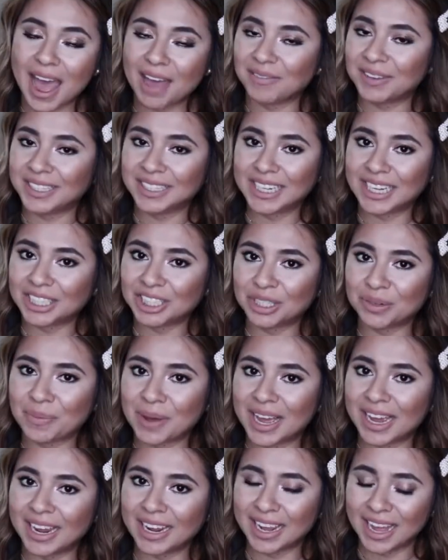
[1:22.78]
haven't touched
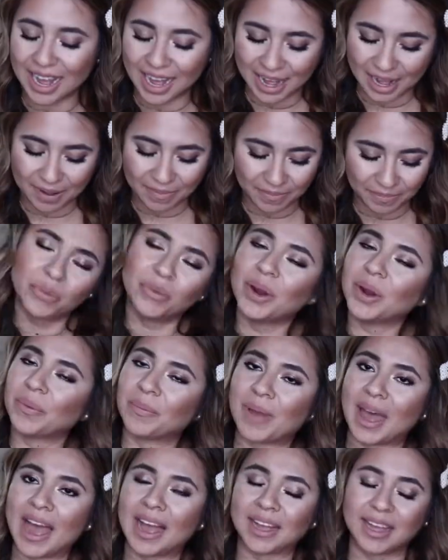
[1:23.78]
my um,
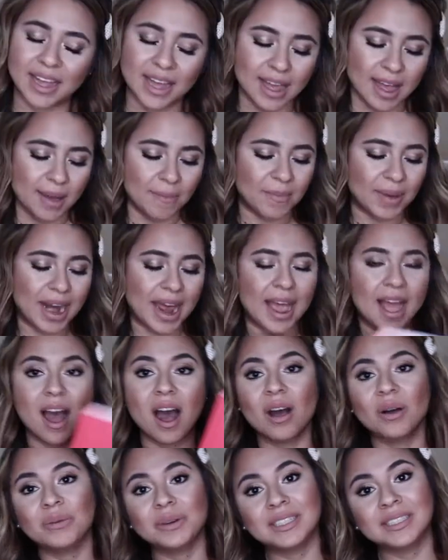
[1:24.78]
work bag, but I
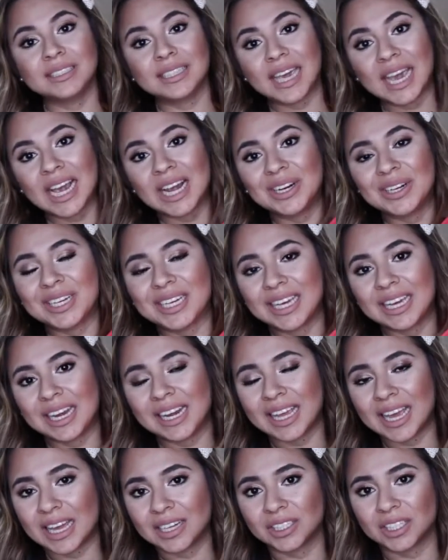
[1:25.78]
always carry
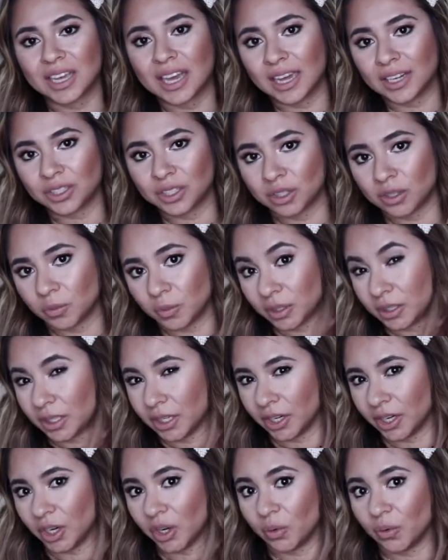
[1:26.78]
any educational
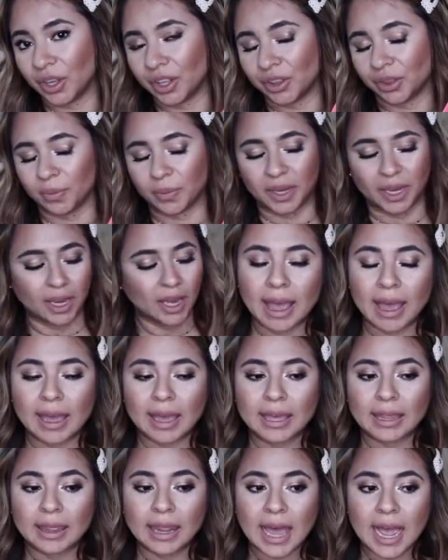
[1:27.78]
material with me.
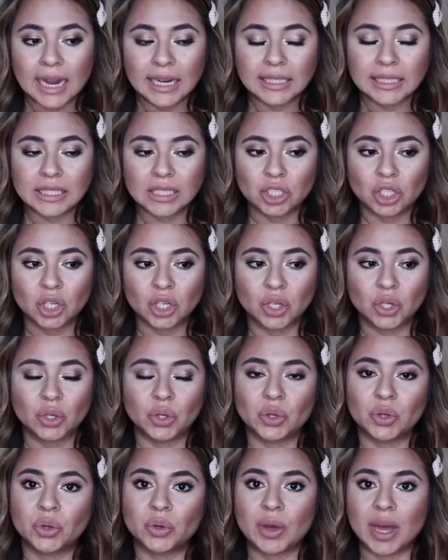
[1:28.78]
I like
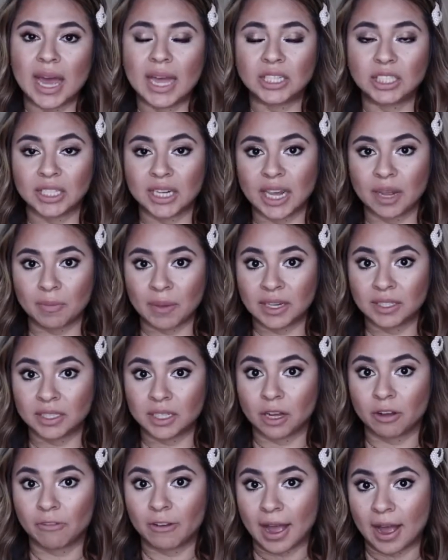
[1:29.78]
to educate
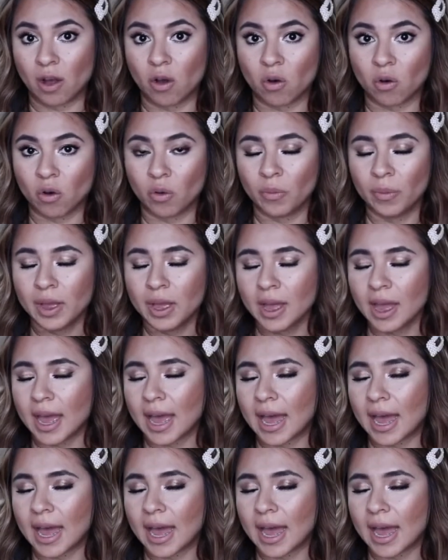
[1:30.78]
myself at home.